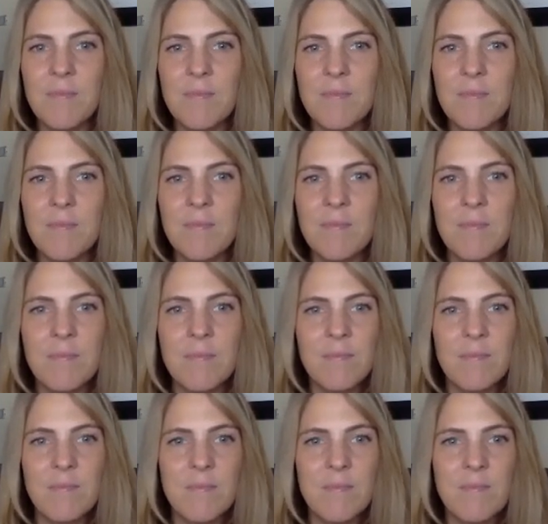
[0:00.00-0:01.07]

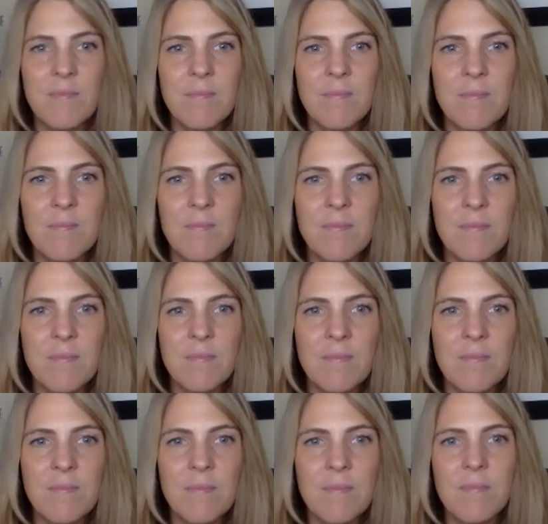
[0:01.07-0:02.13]

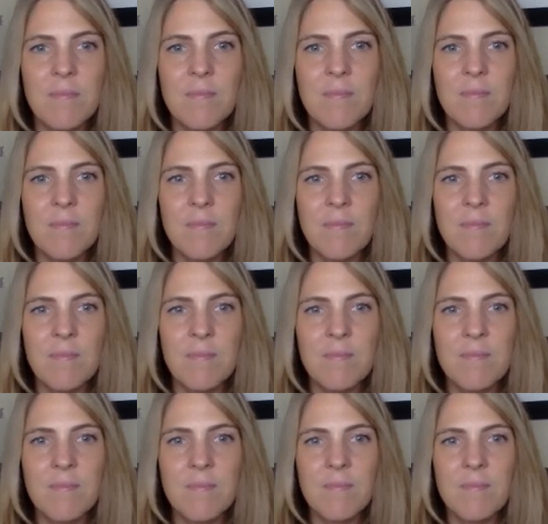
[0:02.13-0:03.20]

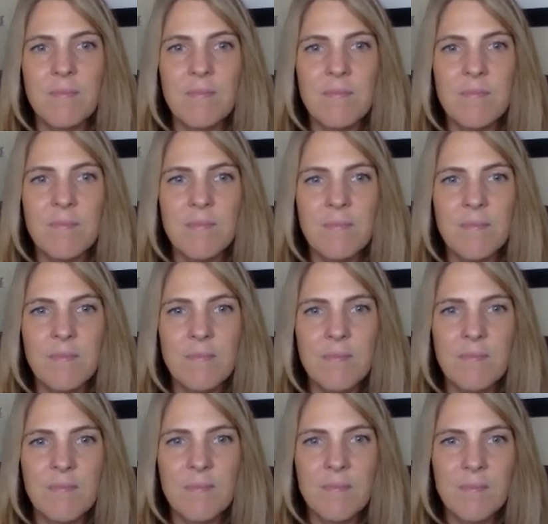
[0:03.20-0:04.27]

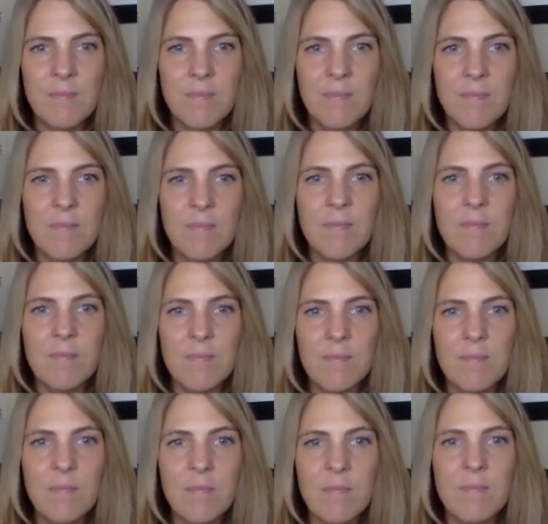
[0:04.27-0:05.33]

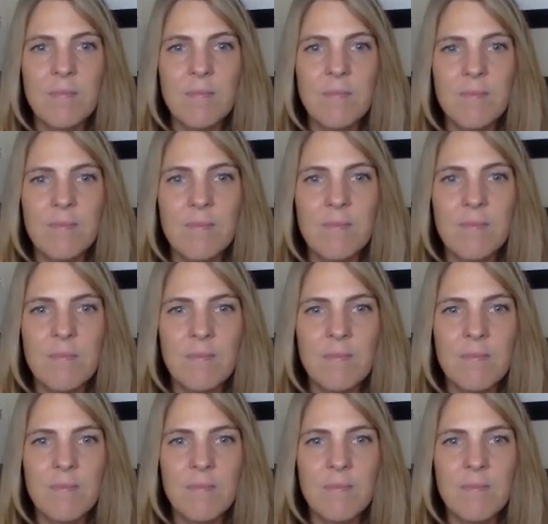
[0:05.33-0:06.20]
The person shown says nothing.